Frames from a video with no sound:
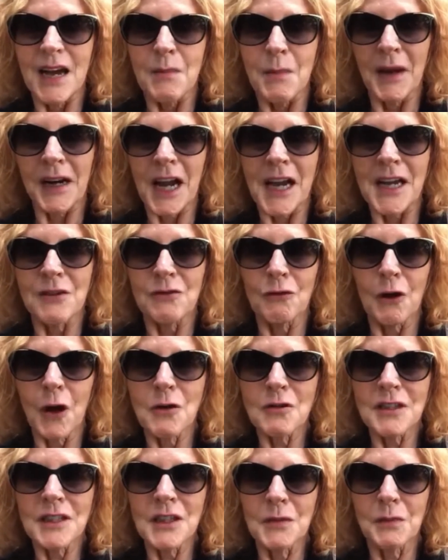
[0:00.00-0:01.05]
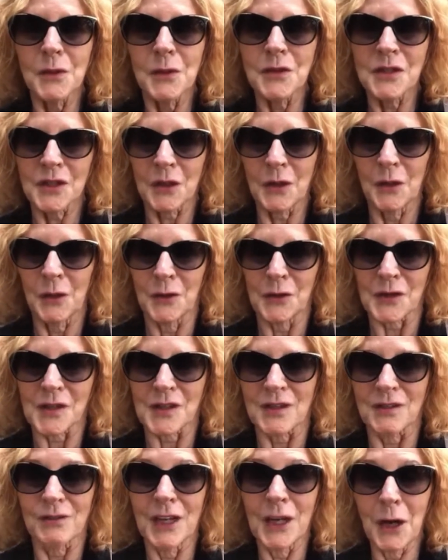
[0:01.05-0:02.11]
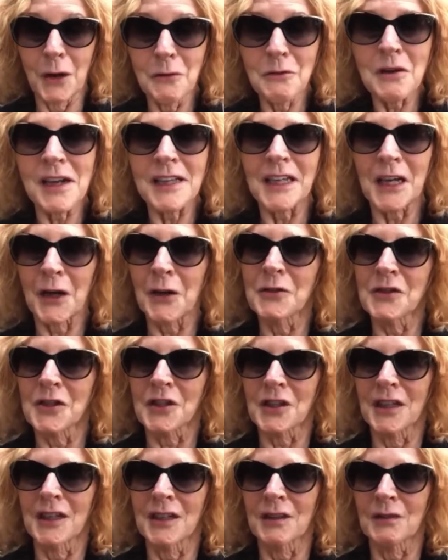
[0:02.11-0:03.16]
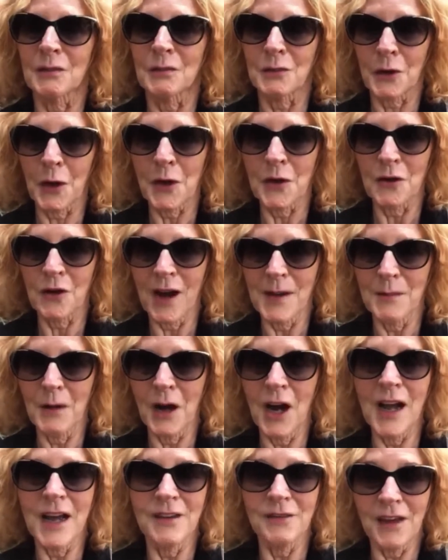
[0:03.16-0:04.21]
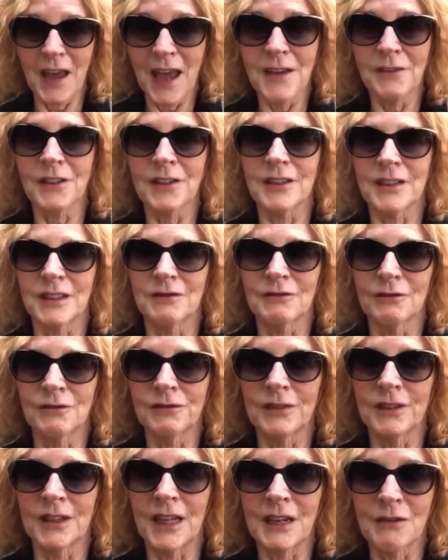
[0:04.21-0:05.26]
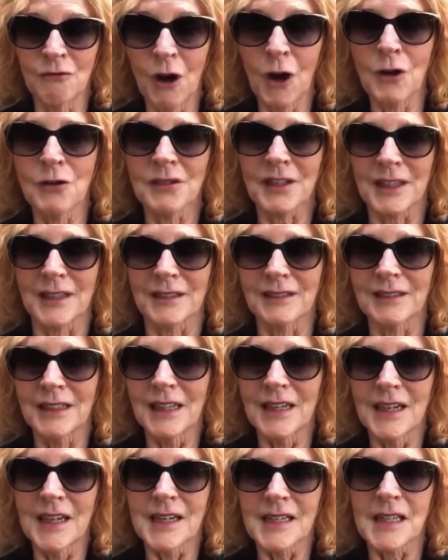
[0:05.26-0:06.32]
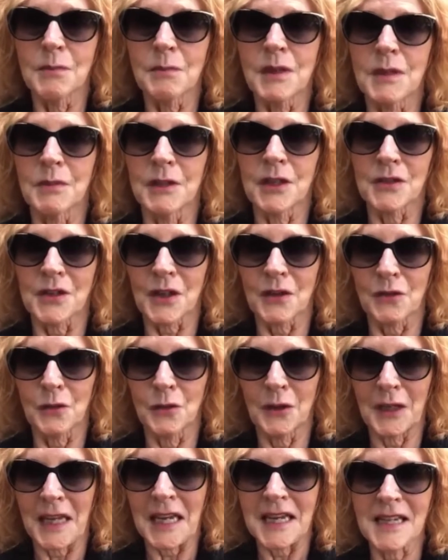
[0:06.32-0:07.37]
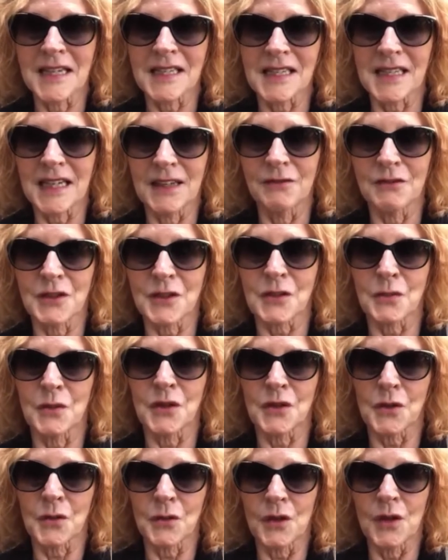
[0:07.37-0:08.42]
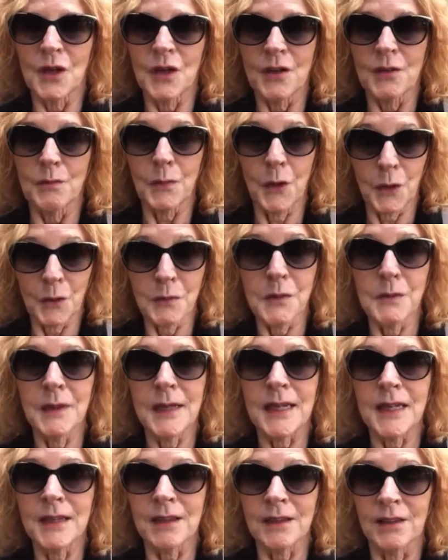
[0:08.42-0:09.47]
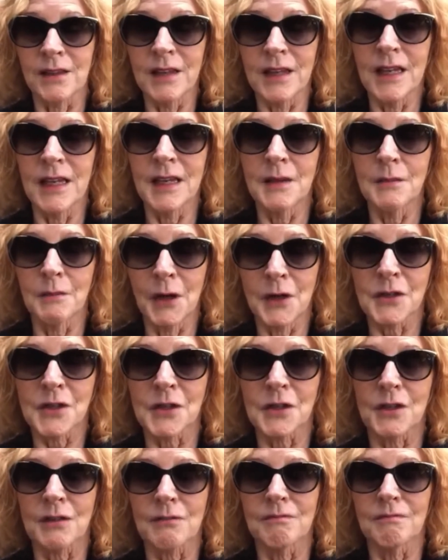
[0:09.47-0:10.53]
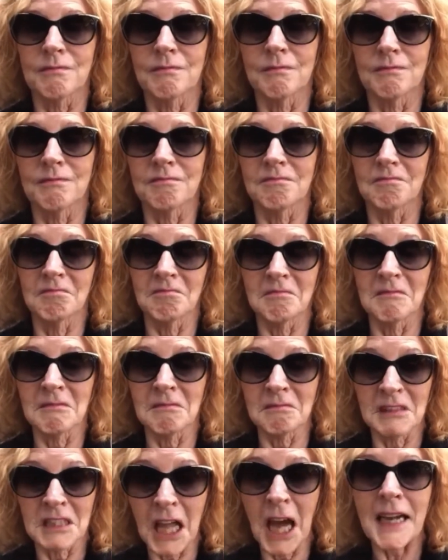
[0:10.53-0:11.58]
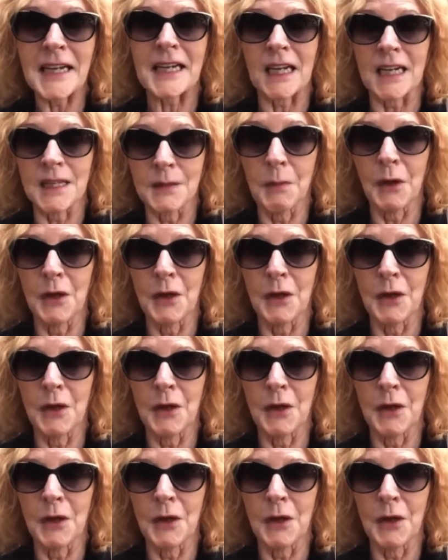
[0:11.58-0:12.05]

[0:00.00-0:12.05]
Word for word: But I enrolled in the Boost course, the only coaching program I have ever en enrolled in, simply because I thought Ian Stevens was probably the most likely